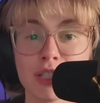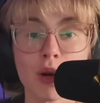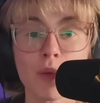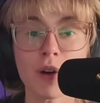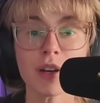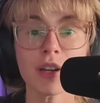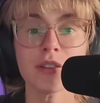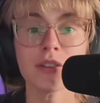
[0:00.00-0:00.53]
So
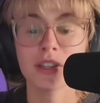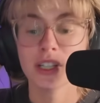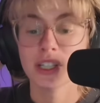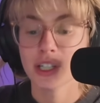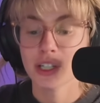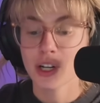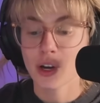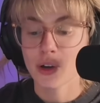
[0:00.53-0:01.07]
one other thing
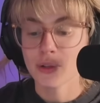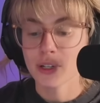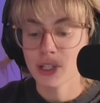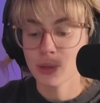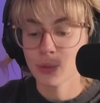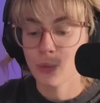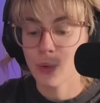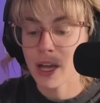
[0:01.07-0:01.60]
to note
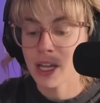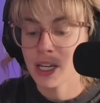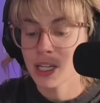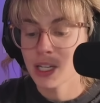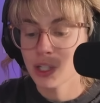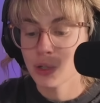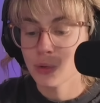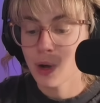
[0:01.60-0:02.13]
is when
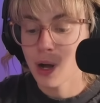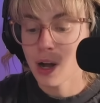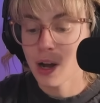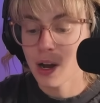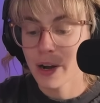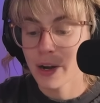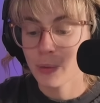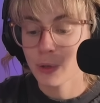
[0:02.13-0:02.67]
you
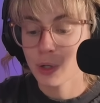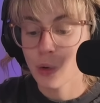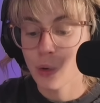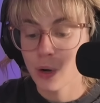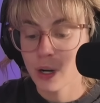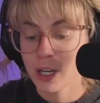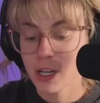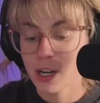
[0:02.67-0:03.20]
are
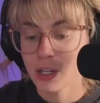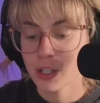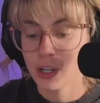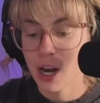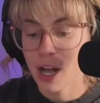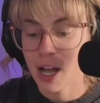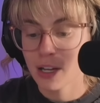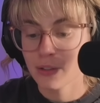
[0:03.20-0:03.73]
recording on
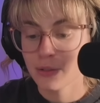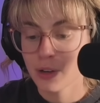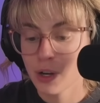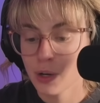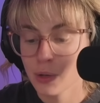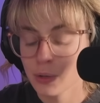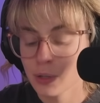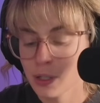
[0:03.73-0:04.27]
your
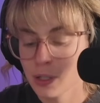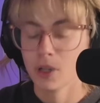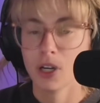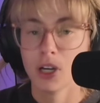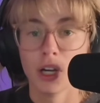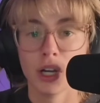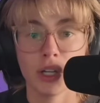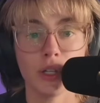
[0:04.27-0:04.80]
iPhone,
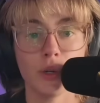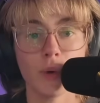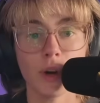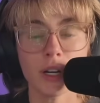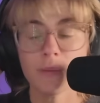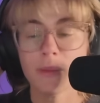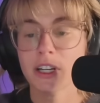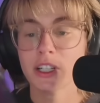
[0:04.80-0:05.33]
you
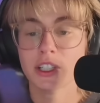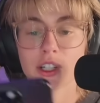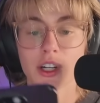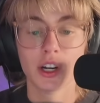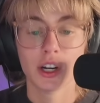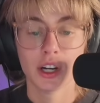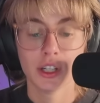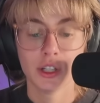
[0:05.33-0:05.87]
want to make
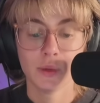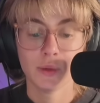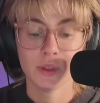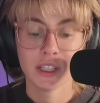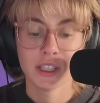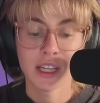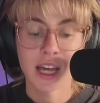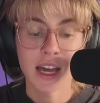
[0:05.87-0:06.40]
sure you
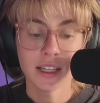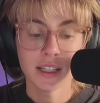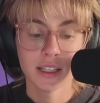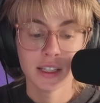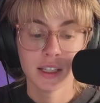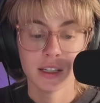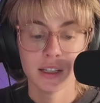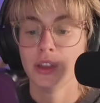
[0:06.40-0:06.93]

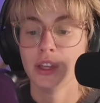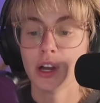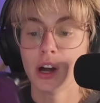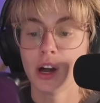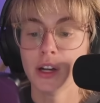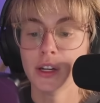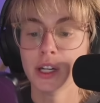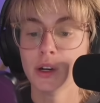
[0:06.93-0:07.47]
set the
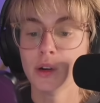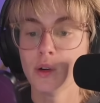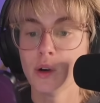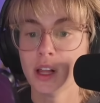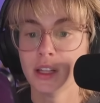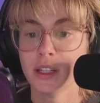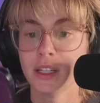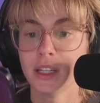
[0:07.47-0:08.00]
audio
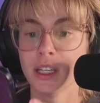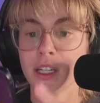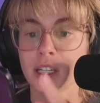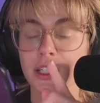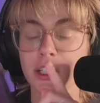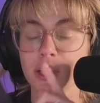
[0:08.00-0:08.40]
quality